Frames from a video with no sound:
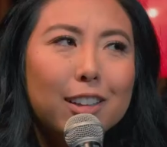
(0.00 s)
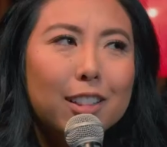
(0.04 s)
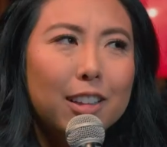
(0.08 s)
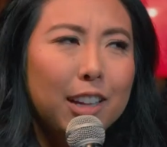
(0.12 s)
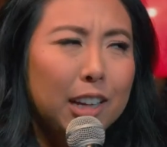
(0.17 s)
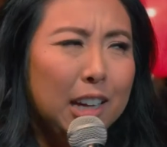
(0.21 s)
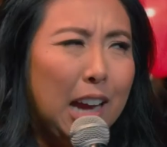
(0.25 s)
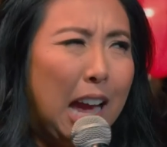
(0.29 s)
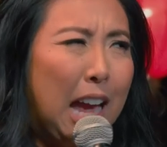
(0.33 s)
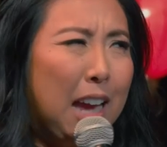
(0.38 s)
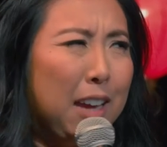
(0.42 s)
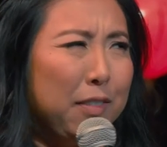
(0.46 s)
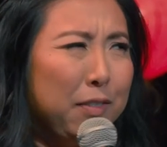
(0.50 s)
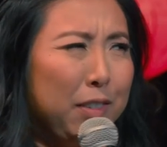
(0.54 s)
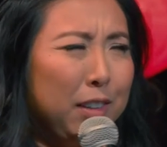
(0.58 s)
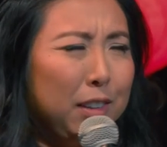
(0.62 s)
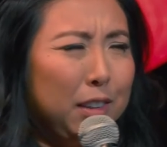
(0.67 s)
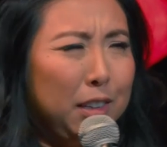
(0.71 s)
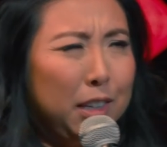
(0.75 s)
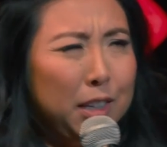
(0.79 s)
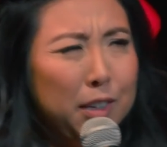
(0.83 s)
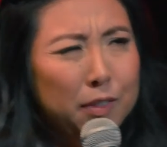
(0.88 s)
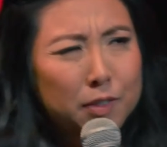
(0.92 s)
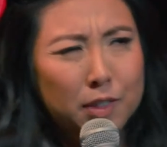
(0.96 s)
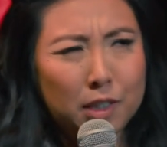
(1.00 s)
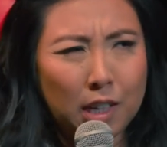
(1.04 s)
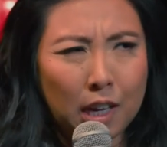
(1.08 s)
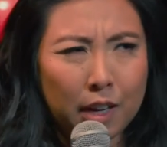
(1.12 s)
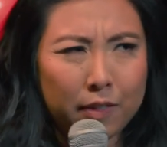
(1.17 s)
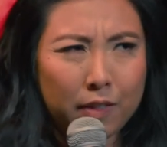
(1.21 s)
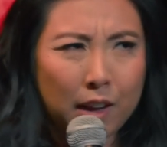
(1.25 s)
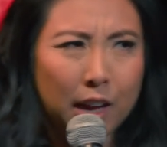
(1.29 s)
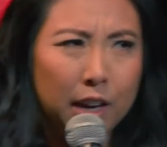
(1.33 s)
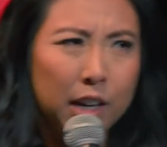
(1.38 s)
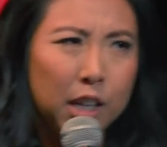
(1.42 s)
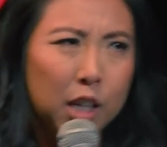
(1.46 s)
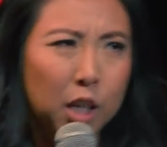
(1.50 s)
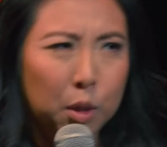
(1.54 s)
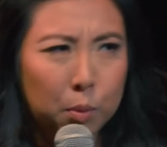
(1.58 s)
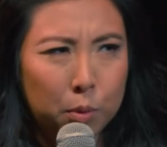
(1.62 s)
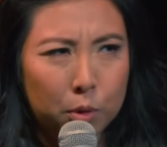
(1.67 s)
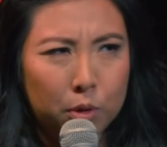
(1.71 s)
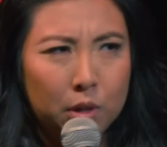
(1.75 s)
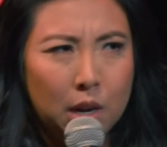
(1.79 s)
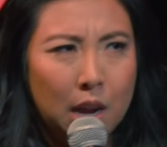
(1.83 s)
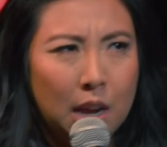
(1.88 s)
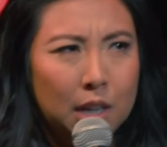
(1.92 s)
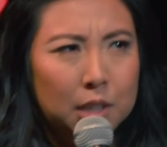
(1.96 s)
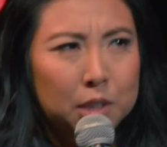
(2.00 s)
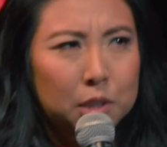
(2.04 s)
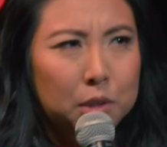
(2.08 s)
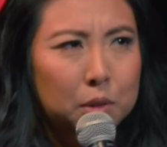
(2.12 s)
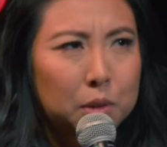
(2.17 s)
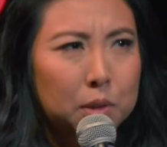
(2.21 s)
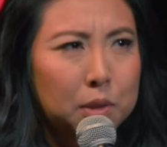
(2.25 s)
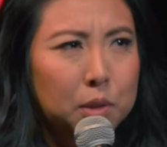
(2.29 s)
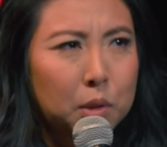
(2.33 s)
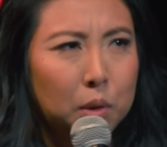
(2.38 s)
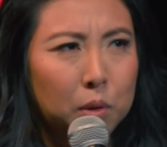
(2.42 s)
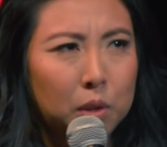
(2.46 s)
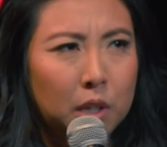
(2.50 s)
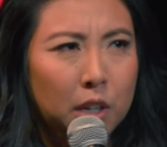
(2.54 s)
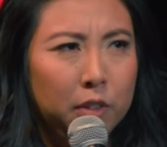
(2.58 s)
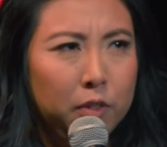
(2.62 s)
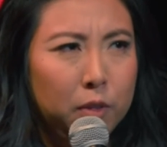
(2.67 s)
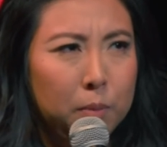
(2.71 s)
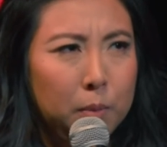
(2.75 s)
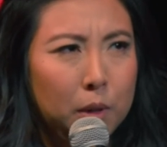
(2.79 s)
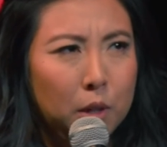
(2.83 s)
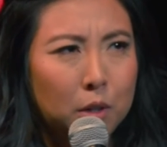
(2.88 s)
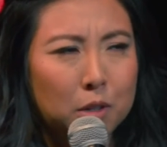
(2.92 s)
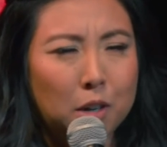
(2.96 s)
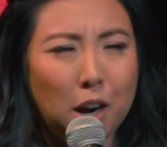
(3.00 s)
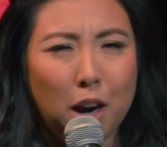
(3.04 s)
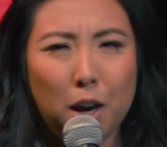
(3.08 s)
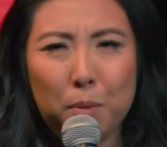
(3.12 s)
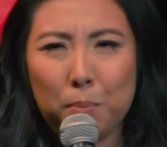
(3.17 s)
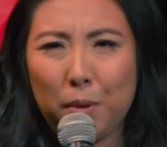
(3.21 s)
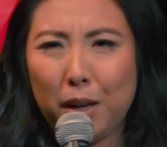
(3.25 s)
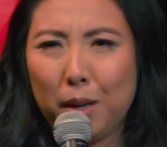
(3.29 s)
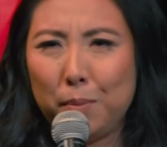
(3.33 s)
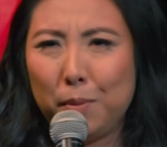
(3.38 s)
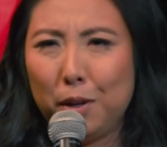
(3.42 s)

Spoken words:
Like, I haven't lived till I've had a Hebrew National sold off a metal cart by a